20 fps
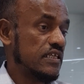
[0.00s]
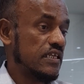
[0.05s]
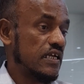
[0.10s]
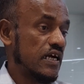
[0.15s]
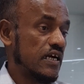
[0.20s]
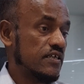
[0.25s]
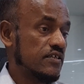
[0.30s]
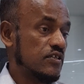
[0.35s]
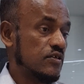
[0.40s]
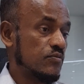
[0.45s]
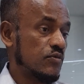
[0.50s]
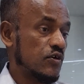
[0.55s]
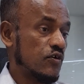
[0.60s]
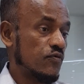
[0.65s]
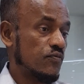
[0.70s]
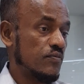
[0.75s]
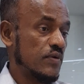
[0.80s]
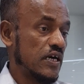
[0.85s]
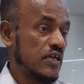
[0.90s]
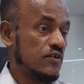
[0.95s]
large number
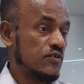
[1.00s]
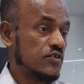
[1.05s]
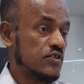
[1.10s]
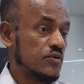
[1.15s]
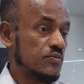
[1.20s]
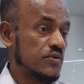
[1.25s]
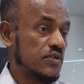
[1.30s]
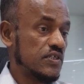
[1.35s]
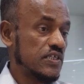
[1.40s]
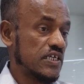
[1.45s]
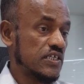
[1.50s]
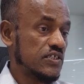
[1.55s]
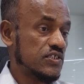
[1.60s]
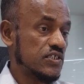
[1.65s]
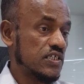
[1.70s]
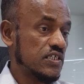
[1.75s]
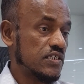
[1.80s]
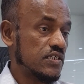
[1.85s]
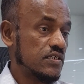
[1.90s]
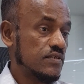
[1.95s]
of manuscript
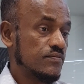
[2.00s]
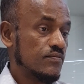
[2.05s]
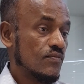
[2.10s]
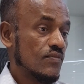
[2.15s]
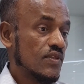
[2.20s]
rejection